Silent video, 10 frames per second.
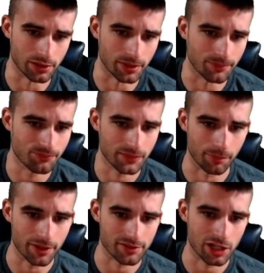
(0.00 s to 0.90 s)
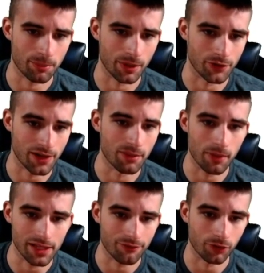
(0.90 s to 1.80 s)
But you know, Bryce Harper, if you have the
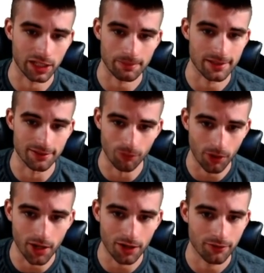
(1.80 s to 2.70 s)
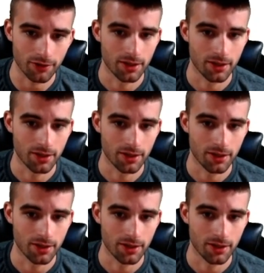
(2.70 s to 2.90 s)
money for an expensive one-off,